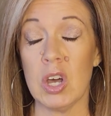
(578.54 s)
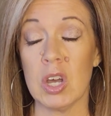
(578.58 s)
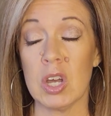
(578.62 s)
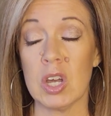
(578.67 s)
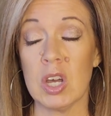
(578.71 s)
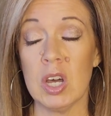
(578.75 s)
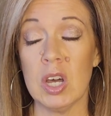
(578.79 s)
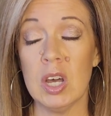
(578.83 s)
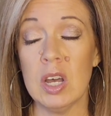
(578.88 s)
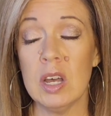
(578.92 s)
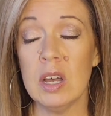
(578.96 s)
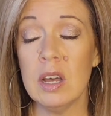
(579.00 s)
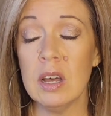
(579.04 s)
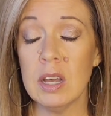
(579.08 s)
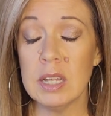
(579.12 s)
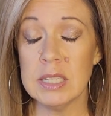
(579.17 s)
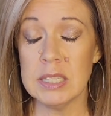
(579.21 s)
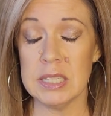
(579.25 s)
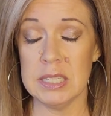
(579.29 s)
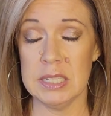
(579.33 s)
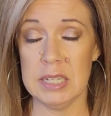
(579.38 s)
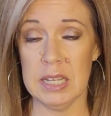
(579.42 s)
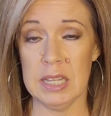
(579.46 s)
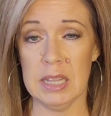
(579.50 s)

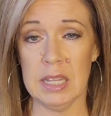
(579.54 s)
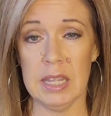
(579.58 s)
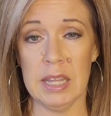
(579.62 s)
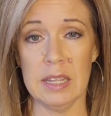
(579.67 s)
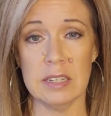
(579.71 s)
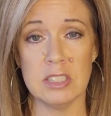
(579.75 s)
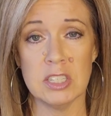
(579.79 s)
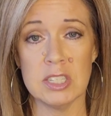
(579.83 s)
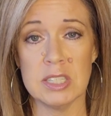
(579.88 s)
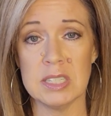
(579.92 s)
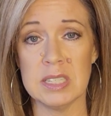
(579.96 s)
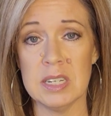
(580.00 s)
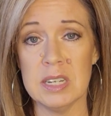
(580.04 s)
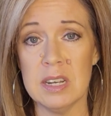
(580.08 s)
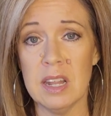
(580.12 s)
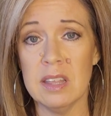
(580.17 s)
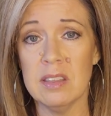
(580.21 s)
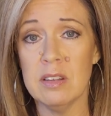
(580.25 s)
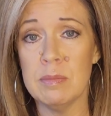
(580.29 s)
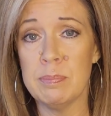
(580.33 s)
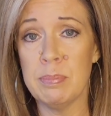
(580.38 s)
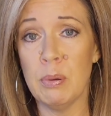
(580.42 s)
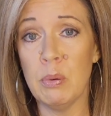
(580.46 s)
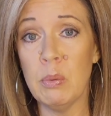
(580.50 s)
constantly, just
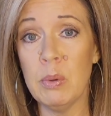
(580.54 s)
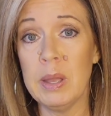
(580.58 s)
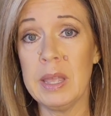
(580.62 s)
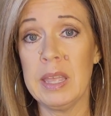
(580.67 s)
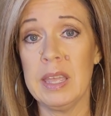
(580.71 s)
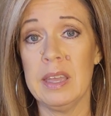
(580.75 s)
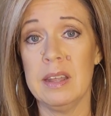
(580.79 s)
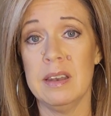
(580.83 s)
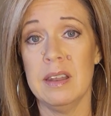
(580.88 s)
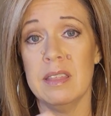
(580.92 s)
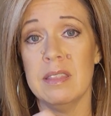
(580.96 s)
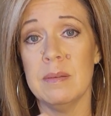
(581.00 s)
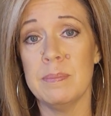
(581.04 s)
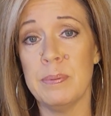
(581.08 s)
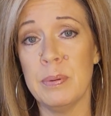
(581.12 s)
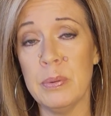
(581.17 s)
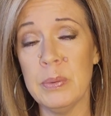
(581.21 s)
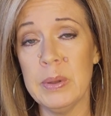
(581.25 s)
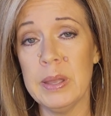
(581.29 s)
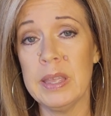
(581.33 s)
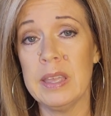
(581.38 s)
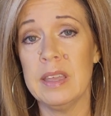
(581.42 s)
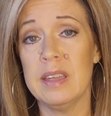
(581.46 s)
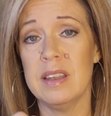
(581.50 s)
another point. And I'm
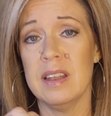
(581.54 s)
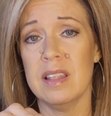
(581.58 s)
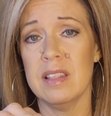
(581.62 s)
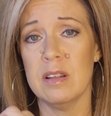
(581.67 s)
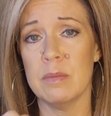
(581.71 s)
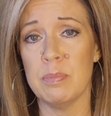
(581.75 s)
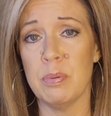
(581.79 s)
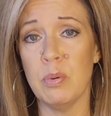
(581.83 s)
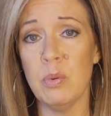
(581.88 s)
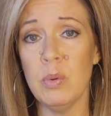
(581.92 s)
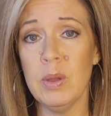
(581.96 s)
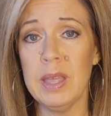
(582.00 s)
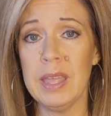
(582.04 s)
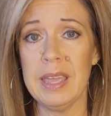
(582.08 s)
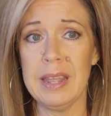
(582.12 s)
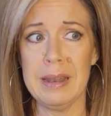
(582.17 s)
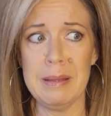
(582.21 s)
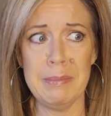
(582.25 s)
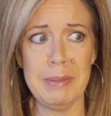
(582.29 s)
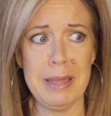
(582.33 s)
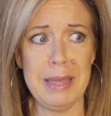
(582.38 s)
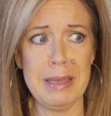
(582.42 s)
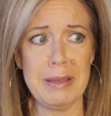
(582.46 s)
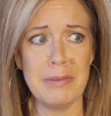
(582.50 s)

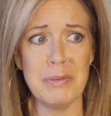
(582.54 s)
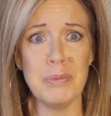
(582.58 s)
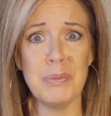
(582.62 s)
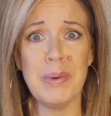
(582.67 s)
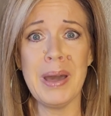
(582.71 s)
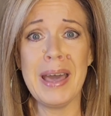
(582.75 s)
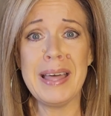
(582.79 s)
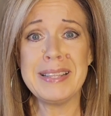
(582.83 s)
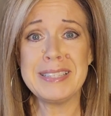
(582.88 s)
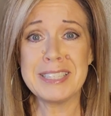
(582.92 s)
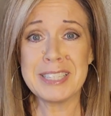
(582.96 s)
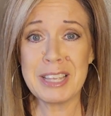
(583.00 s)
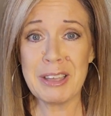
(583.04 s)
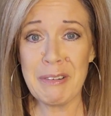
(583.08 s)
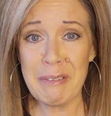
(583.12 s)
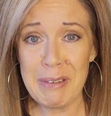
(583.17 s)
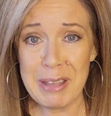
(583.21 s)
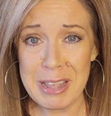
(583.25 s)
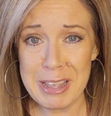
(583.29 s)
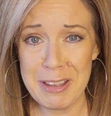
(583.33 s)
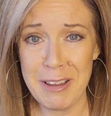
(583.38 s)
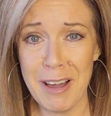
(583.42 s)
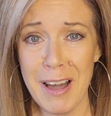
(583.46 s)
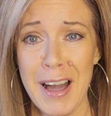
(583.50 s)
like, what's
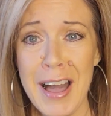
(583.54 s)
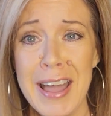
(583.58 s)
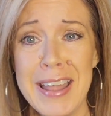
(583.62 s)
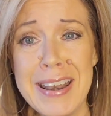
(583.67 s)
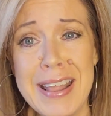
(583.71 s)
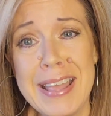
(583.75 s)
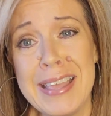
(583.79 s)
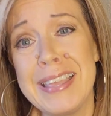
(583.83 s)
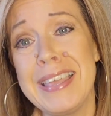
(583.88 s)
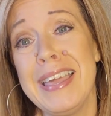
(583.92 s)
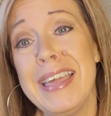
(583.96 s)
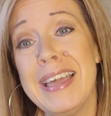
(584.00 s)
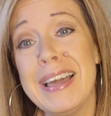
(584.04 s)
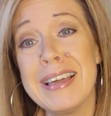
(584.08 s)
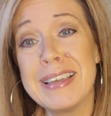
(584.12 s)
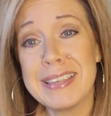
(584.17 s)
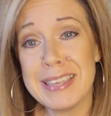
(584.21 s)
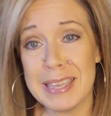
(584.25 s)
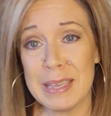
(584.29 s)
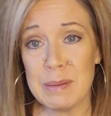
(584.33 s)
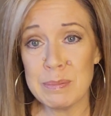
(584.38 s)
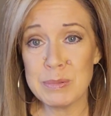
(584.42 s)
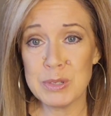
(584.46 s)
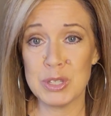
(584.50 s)
going on? I can't
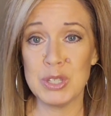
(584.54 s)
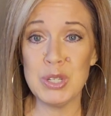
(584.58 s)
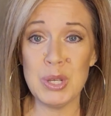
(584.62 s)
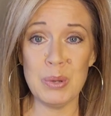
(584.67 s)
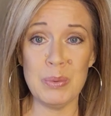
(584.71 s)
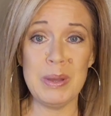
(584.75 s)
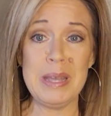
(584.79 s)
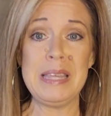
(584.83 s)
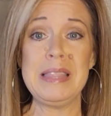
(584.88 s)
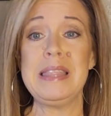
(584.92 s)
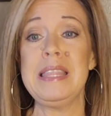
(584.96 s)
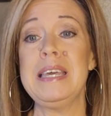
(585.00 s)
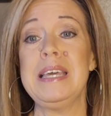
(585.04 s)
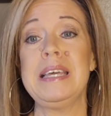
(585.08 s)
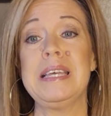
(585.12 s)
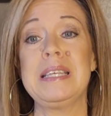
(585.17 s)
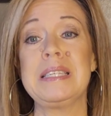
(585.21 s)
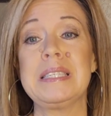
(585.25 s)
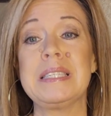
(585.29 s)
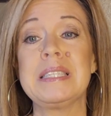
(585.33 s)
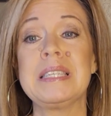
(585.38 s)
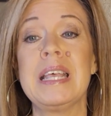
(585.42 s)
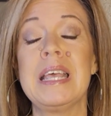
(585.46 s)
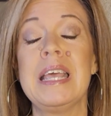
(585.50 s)
keep doing
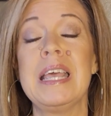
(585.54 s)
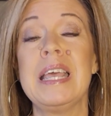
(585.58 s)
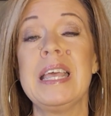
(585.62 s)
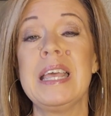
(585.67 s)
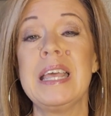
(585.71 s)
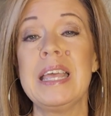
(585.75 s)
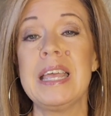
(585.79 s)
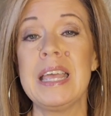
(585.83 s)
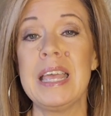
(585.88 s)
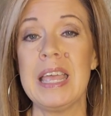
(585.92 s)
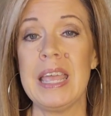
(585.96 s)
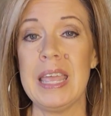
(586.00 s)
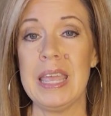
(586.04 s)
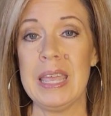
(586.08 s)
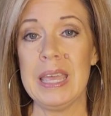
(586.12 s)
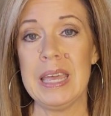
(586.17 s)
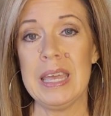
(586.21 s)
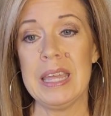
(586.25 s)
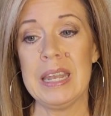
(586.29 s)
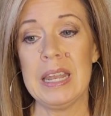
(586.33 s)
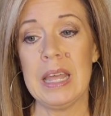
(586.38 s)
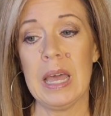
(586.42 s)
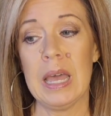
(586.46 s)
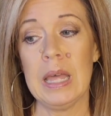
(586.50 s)
this.
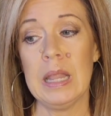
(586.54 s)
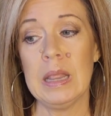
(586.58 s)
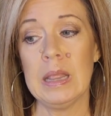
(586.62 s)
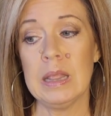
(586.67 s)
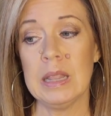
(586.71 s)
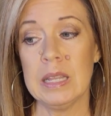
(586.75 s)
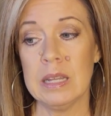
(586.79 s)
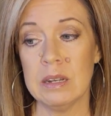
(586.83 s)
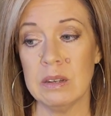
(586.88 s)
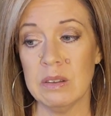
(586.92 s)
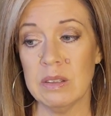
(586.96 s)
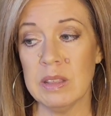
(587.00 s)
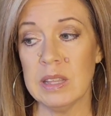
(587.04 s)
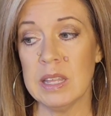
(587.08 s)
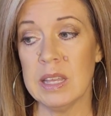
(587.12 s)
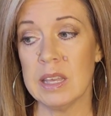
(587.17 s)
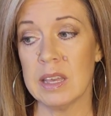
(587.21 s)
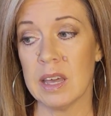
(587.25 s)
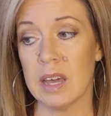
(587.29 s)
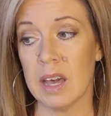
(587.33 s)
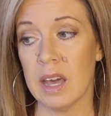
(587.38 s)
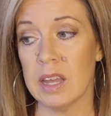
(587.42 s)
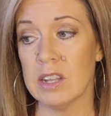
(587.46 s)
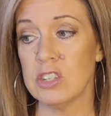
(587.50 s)
And I literally
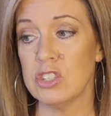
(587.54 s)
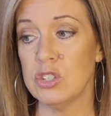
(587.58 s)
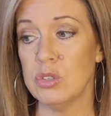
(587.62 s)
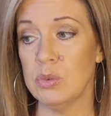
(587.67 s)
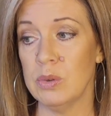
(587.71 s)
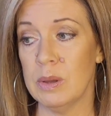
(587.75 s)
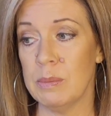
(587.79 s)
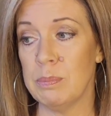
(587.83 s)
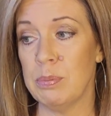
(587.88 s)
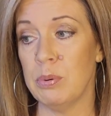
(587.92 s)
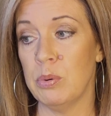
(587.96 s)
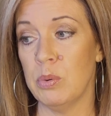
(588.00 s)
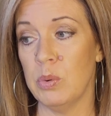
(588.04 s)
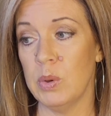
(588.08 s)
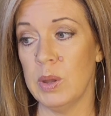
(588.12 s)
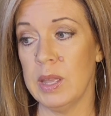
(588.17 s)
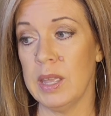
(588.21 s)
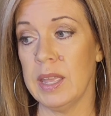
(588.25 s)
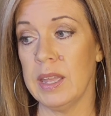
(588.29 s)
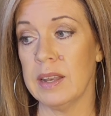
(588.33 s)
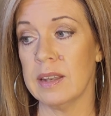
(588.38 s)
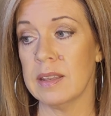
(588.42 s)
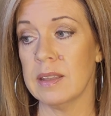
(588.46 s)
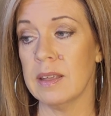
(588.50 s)
got to a
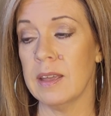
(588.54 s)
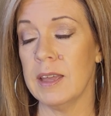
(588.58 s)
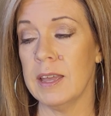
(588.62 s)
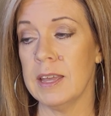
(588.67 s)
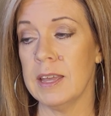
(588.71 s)
point,